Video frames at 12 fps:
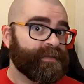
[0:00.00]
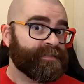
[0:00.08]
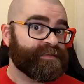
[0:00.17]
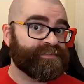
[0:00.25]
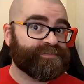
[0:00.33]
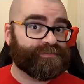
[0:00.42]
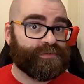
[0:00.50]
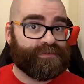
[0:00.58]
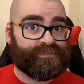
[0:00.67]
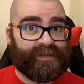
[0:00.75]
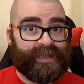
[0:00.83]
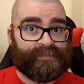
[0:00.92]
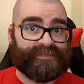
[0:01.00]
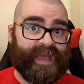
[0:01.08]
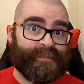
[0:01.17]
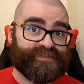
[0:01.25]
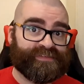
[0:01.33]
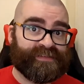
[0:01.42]
There's a strong vibe of
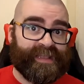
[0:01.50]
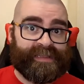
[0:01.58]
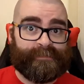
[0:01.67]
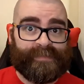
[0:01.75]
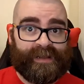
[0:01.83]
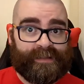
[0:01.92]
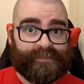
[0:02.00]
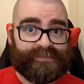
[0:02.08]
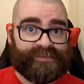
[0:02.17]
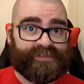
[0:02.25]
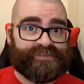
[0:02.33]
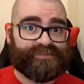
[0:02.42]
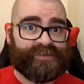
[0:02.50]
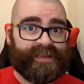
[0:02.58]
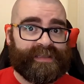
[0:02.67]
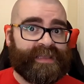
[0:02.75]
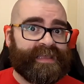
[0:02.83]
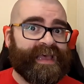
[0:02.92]
Emerson, Lake and Palmer on this
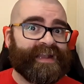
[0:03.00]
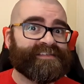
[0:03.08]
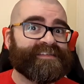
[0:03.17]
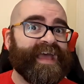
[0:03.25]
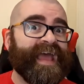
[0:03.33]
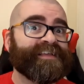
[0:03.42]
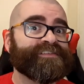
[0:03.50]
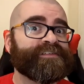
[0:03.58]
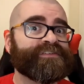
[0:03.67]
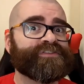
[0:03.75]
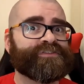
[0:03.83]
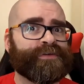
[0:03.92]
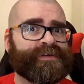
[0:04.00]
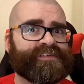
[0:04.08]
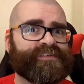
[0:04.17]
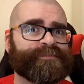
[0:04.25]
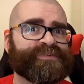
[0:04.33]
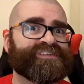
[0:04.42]
track, and it's an excellent
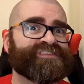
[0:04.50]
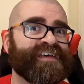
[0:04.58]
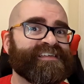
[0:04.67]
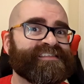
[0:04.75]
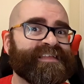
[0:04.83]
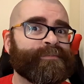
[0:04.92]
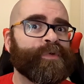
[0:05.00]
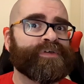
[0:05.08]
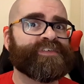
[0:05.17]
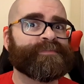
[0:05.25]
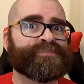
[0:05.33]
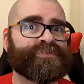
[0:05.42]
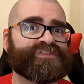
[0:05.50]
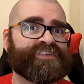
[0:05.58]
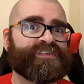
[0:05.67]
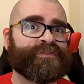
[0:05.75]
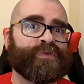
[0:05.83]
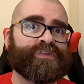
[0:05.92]
showcase of precisely what this
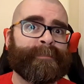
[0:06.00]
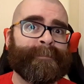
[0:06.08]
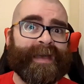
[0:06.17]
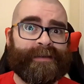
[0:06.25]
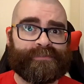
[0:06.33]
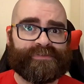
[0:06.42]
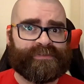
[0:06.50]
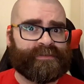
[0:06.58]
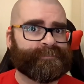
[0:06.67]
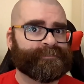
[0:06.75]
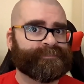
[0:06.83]
project is all about.